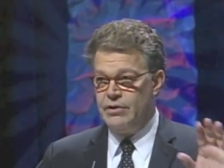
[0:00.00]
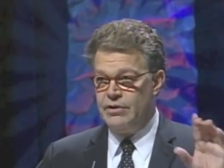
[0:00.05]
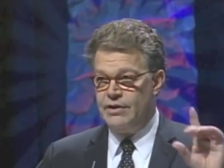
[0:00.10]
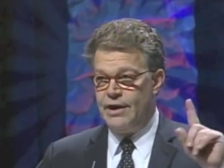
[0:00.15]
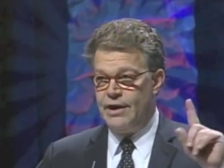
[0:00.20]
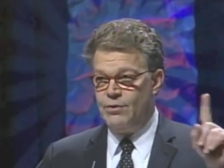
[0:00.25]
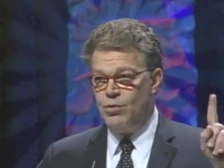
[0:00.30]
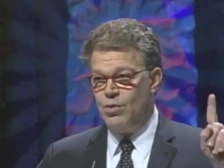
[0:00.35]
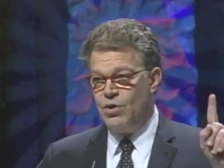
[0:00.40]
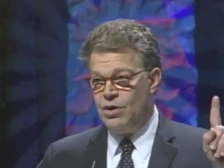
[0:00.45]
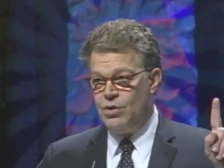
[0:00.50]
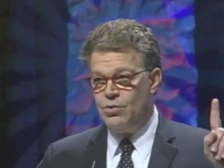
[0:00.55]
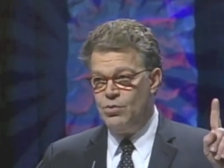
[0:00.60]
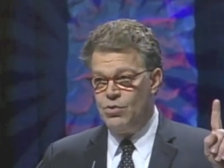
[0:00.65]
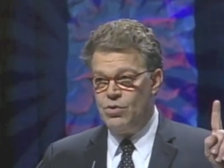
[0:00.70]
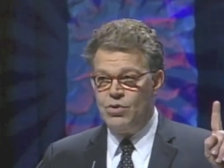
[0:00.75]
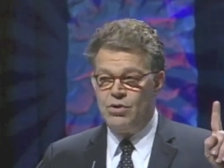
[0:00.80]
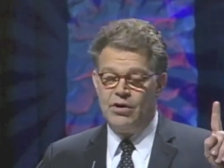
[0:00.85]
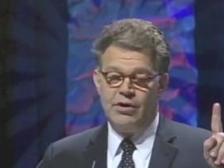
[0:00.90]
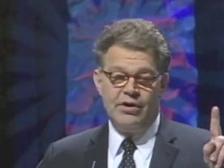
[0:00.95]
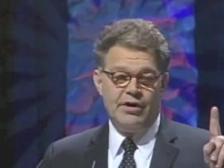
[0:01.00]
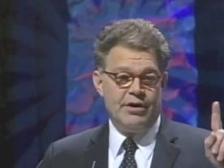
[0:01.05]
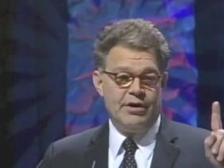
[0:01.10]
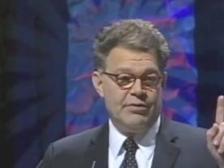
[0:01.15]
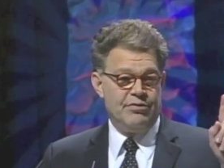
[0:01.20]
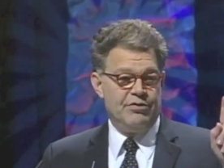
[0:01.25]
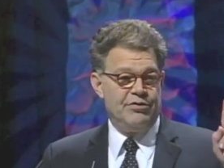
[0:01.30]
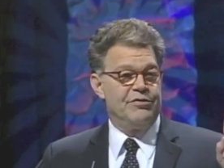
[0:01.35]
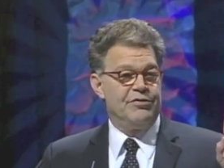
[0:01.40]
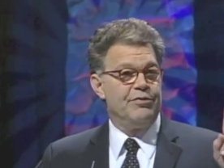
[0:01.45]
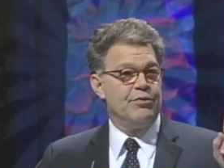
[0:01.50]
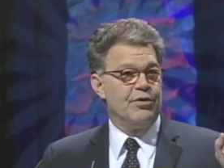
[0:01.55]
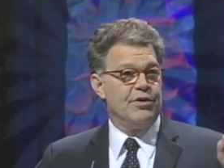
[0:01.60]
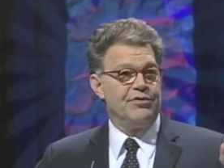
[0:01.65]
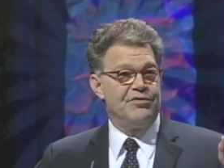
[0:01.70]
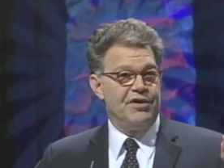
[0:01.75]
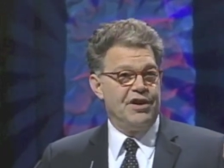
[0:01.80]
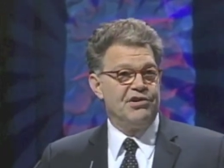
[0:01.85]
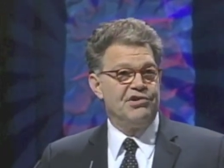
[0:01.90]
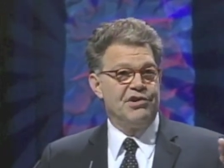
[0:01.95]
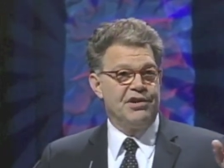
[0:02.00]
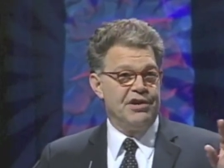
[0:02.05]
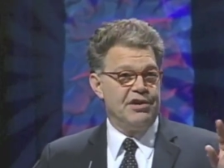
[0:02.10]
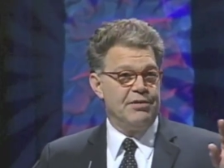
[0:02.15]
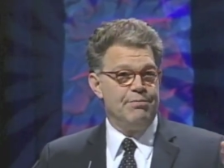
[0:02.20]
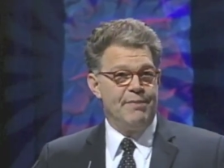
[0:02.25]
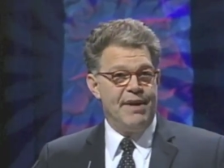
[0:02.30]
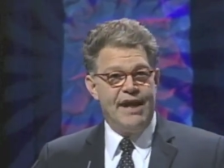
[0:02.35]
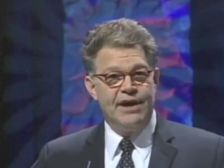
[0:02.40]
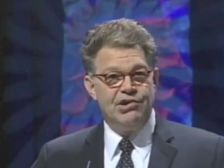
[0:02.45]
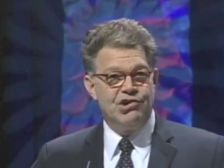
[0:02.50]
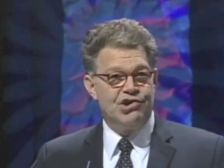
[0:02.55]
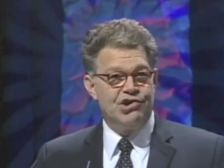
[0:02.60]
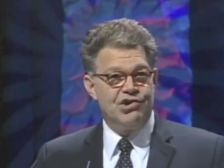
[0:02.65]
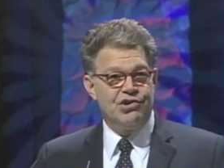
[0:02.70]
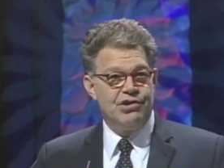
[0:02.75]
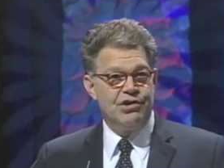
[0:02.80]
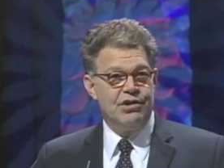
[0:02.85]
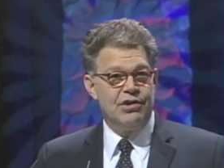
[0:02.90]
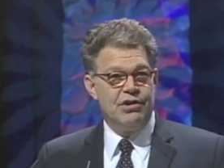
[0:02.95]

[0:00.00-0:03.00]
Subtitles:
They had one award, and it was for essentially the mensch